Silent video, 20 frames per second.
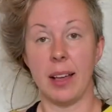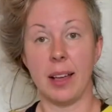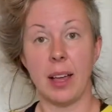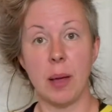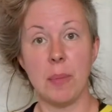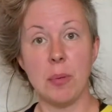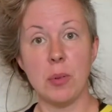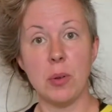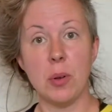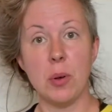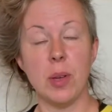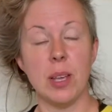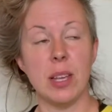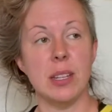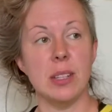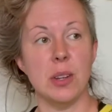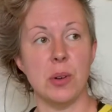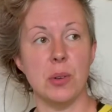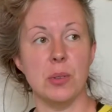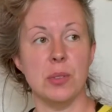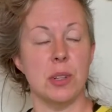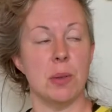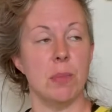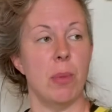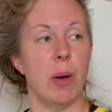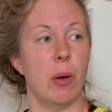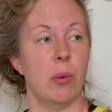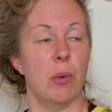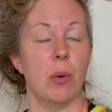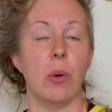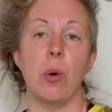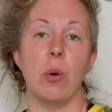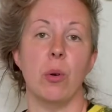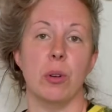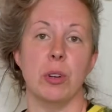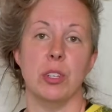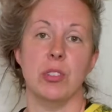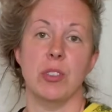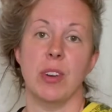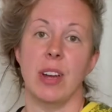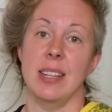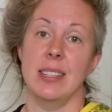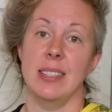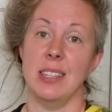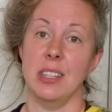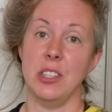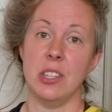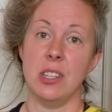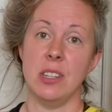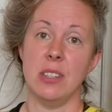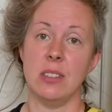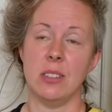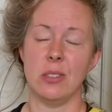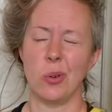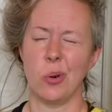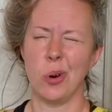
A couple quick notes about chord transitions.